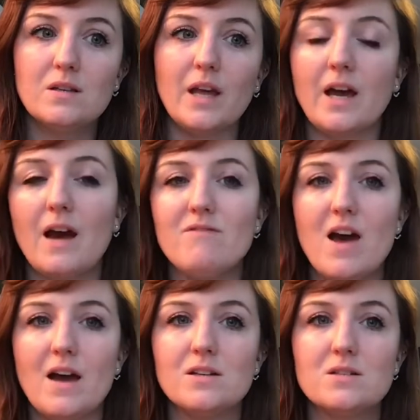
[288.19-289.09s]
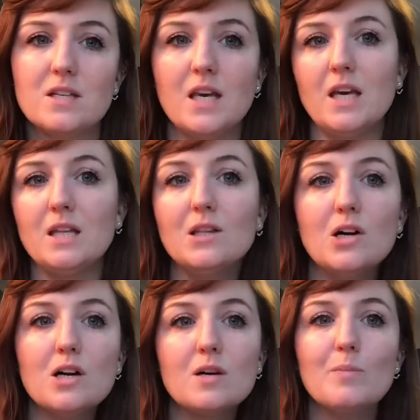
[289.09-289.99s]
like, have that kid
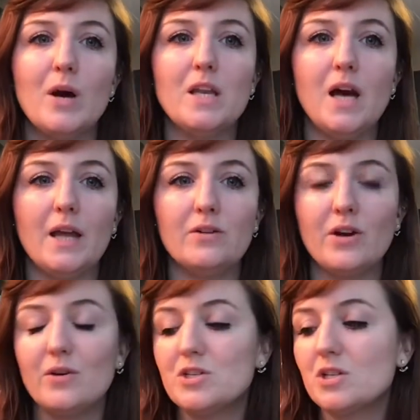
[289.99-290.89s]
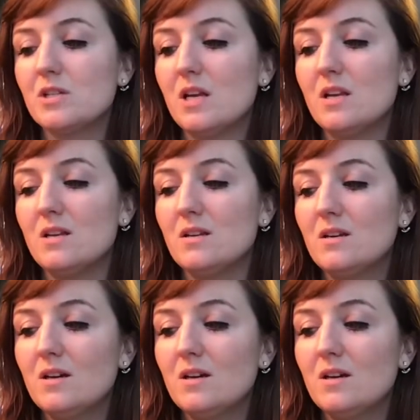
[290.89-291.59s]
look, but I don't know, it just didn't,